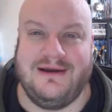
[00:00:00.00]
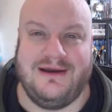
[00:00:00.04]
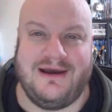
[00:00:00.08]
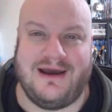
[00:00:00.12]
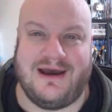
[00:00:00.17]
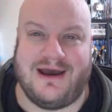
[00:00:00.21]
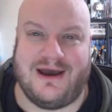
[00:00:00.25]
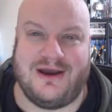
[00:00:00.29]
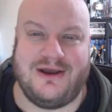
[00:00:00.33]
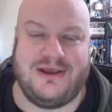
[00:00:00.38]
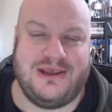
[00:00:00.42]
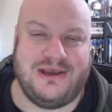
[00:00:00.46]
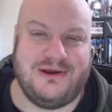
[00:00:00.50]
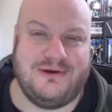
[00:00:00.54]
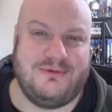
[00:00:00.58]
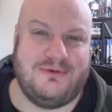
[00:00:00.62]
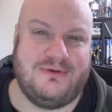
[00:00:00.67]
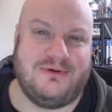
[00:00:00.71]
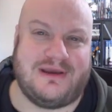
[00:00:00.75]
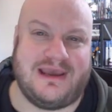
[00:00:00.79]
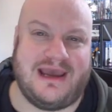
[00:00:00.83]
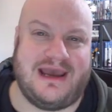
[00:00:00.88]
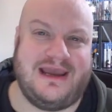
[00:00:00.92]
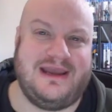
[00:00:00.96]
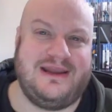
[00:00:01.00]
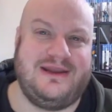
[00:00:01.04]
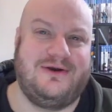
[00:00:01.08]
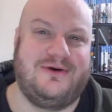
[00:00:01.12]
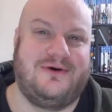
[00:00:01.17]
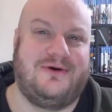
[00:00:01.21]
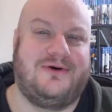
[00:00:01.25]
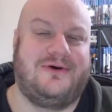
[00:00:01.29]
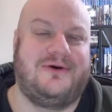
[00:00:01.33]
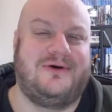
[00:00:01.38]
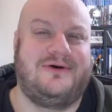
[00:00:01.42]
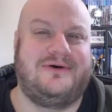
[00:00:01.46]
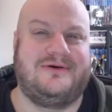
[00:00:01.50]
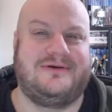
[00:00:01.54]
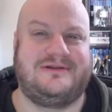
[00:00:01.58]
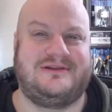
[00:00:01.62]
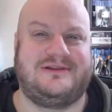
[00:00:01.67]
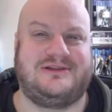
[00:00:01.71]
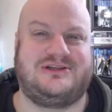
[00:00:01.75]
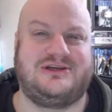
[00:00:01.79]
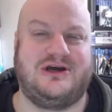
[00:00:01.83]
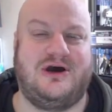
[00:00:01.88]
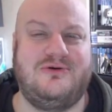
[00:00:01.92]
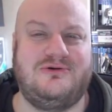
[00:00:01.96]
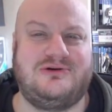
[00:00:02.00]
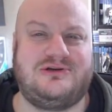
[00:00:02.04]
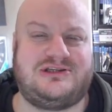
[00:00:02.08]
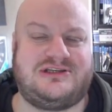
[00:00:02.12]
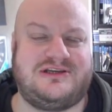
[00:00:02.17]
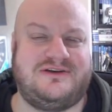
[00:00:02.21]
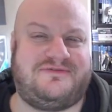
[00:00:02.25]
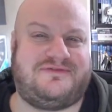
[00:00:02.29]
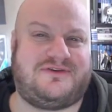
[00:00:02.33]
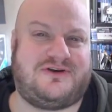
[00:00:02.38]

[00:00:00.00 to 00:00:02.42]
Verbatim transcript: uh, you will get your dose of